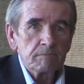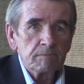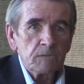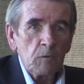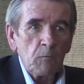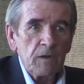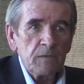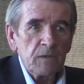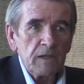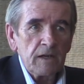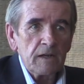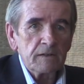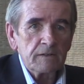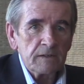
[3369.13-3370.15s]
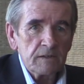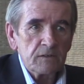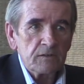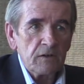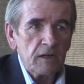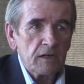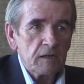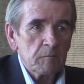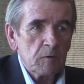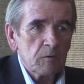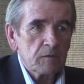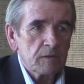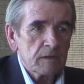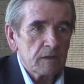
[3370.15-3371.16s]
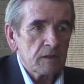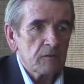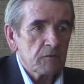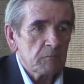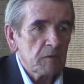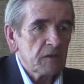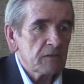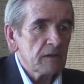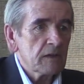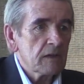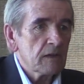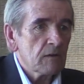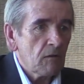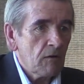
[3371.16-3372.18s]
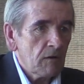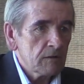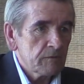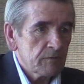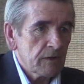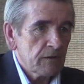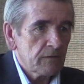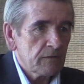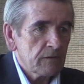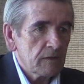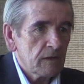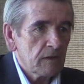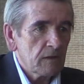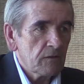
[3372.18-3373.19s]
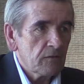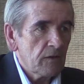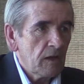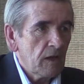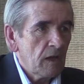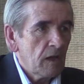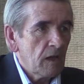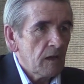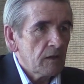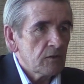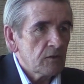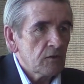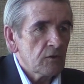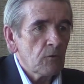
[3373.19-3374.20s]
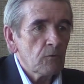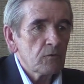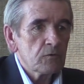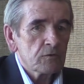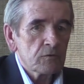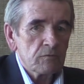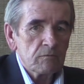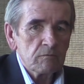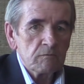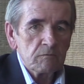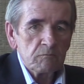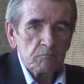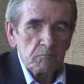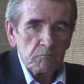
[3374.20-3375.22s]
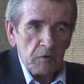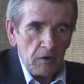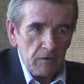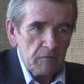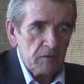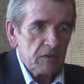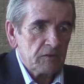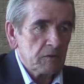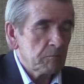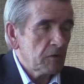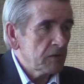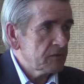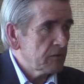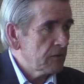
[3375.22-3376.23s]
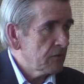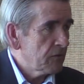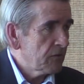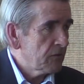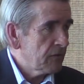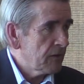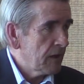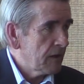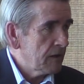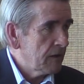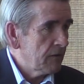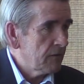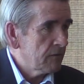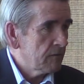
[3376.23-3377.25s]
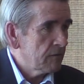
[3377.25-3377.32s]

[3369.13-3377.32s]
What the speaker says: the one thing I didn't talk about that is missing in all of this is you don't, part of these crepuscular societies,